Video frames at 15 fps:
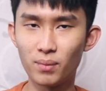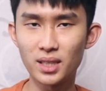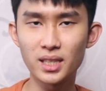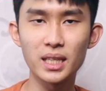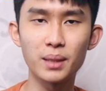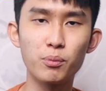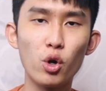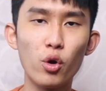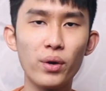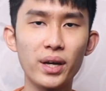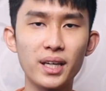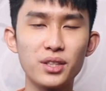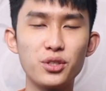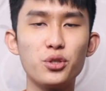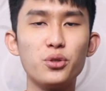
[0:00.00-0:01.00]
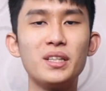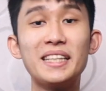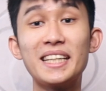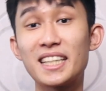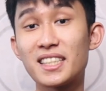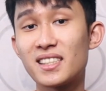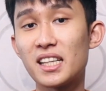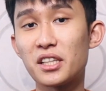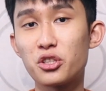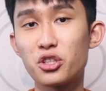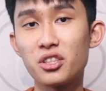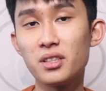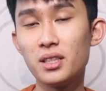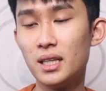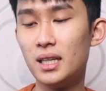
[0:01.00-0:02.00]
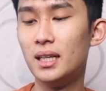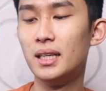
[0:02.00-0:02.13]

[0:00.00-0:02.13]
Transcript: let's get going into the next section,